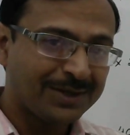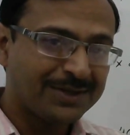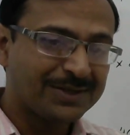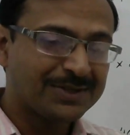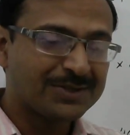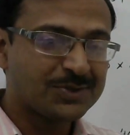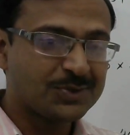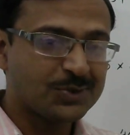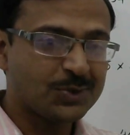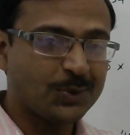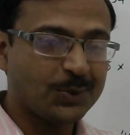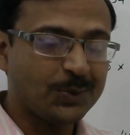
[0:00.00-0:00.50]

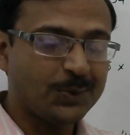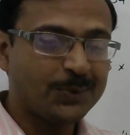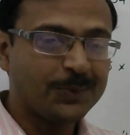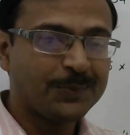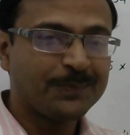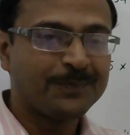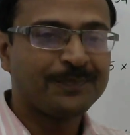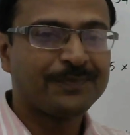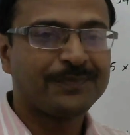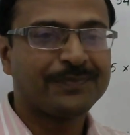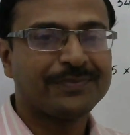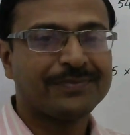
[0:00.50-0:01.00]

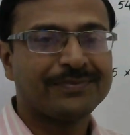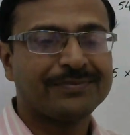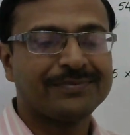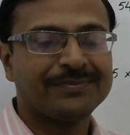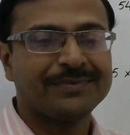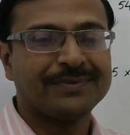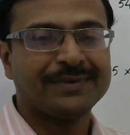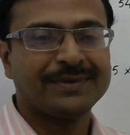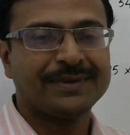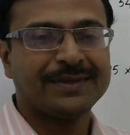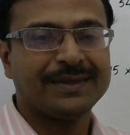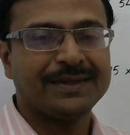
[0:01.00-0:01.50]
So
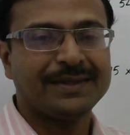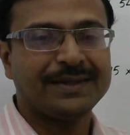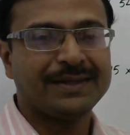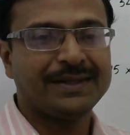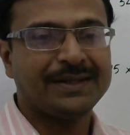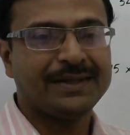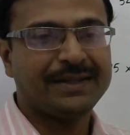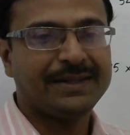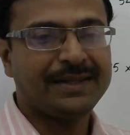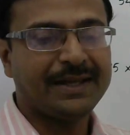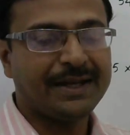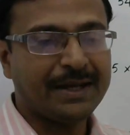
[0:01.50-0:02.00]

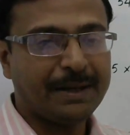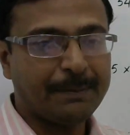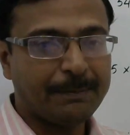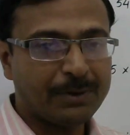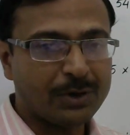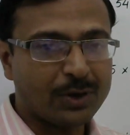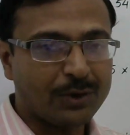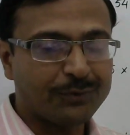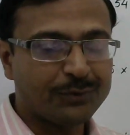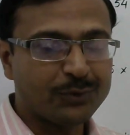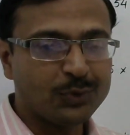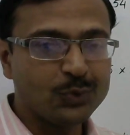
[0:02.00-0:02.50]
the number
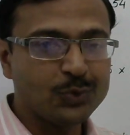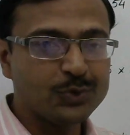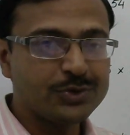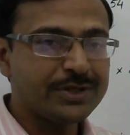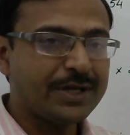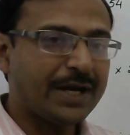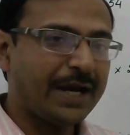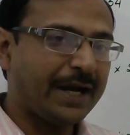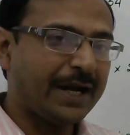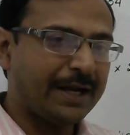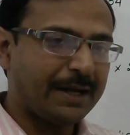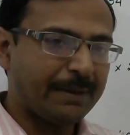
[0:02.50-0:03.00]
of 2s
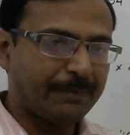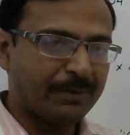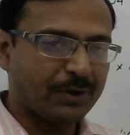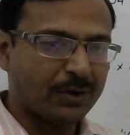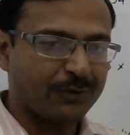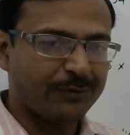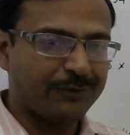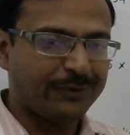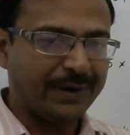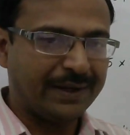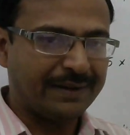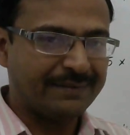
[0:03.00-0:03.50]
and number
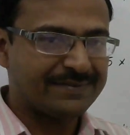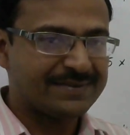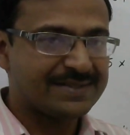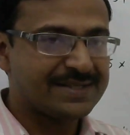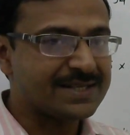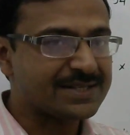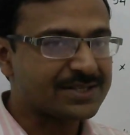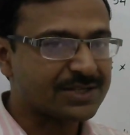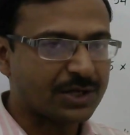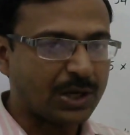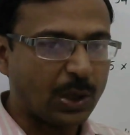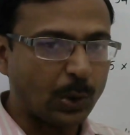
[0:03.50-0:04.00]
of 5s,
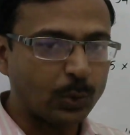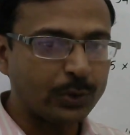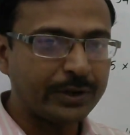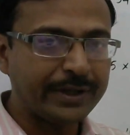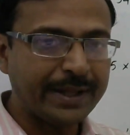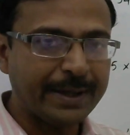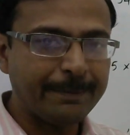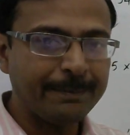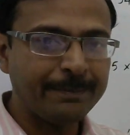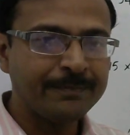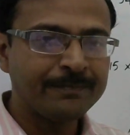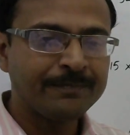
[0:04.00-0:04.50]
just count
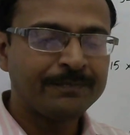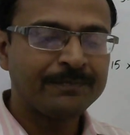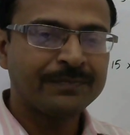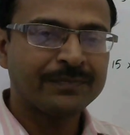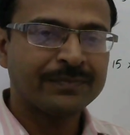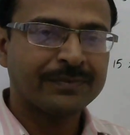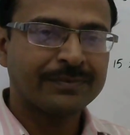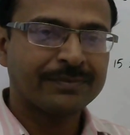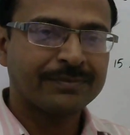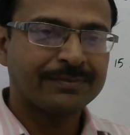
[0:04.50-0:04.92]
them,